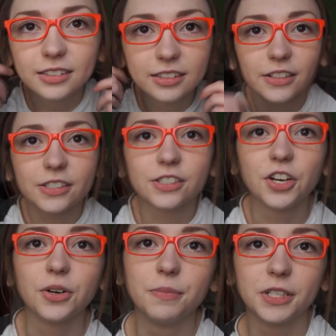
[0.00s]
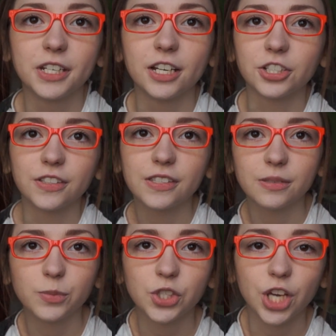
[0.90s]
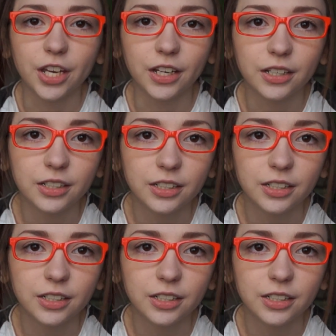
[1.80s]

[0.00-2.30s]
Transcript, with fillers: There is no imitation Slim Shady.